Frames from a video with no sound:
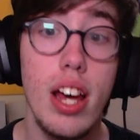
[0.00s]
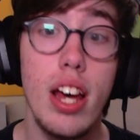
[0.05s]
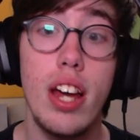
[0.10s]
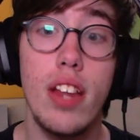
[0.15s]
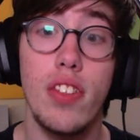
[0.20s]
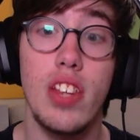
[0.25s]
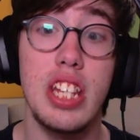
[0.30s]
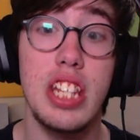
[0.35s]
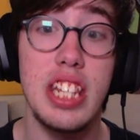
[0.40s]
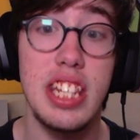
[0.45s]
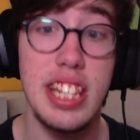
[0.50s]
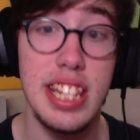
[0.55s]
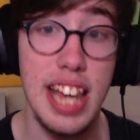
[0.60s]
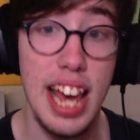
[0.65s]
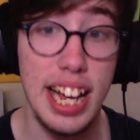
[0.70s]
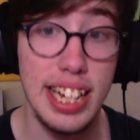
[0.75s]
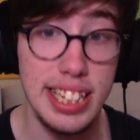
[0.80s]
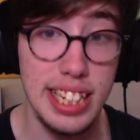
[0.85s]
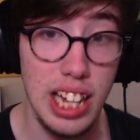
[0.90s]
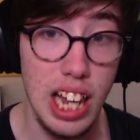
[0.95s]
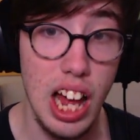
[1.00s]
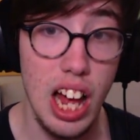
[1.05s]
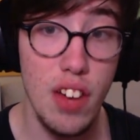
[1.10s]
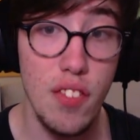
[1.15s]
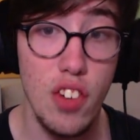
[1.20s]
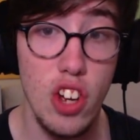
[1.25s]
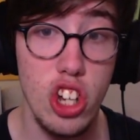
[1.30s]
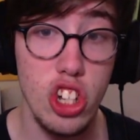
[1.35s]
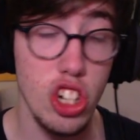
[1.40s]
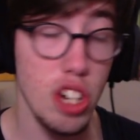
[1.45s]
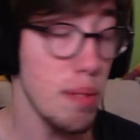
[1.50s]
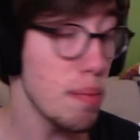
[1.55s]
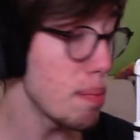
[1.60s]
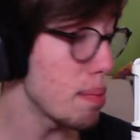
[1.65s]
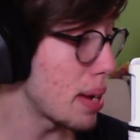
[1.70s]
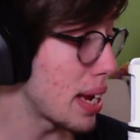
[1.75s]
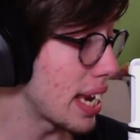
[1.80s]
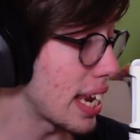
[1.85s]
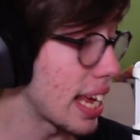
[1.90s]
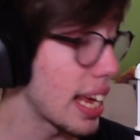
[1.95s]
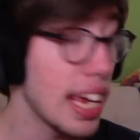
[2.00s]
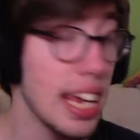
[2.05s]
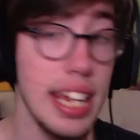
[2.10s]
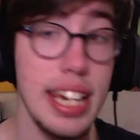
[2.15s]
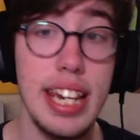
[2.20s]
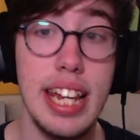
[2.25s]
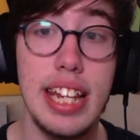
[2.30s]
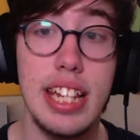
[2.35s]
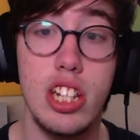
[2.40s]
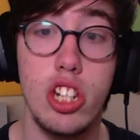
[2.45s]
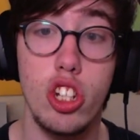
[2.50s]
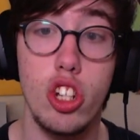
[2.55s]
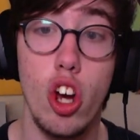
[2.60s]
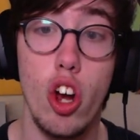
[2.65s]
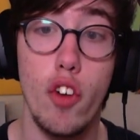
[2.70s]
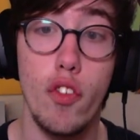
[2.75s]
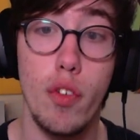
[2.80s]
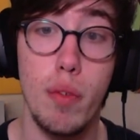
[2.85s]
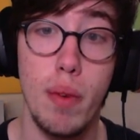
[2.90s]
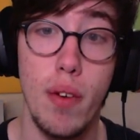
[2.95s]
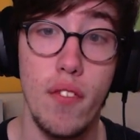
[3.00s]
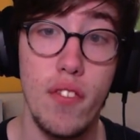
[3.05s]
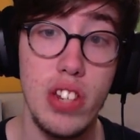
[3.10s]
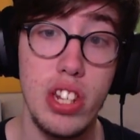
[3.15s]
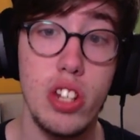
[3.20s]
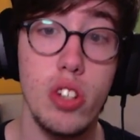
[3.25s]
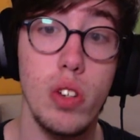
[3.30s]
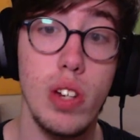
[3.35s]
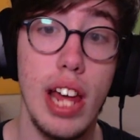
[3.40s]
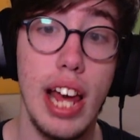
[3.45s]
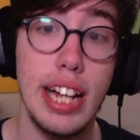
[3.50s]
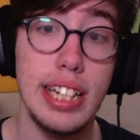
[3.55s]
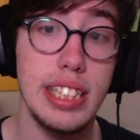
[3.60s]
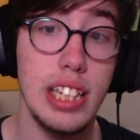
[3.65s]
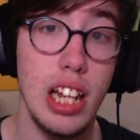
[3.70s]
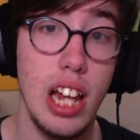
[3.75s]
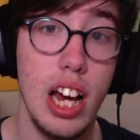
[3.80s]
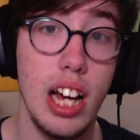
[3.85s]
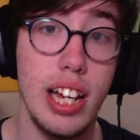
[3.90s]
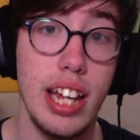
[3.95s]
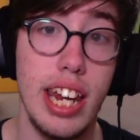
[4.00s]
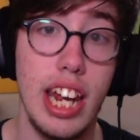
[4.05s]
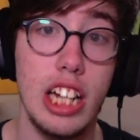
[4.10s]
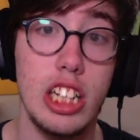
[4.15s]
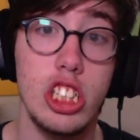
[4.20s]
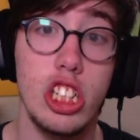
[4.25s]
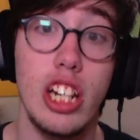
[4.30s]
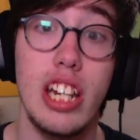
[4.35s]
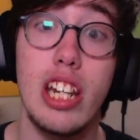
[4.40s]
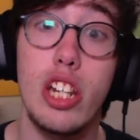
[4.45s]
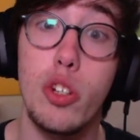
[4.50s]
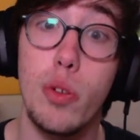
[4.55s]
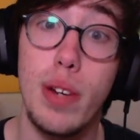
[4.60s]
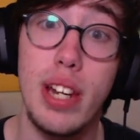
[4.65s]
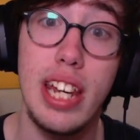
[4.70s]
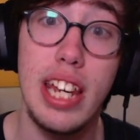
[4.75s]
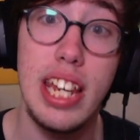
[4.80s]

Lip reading: This is the Xlr version, meaning it needs to go from a physical Xlr connection into an